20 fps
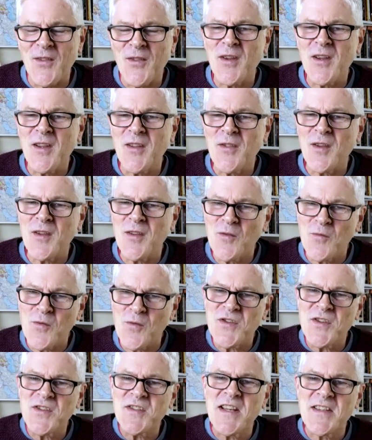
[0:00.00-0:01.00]
there
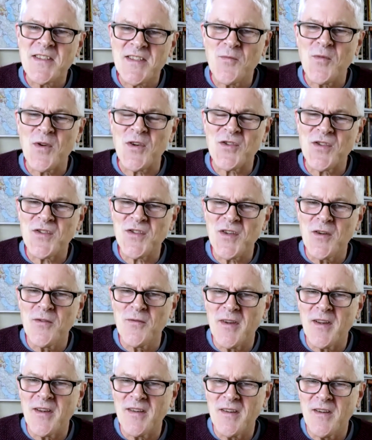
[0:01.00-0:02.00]
was a sense in which the Soviet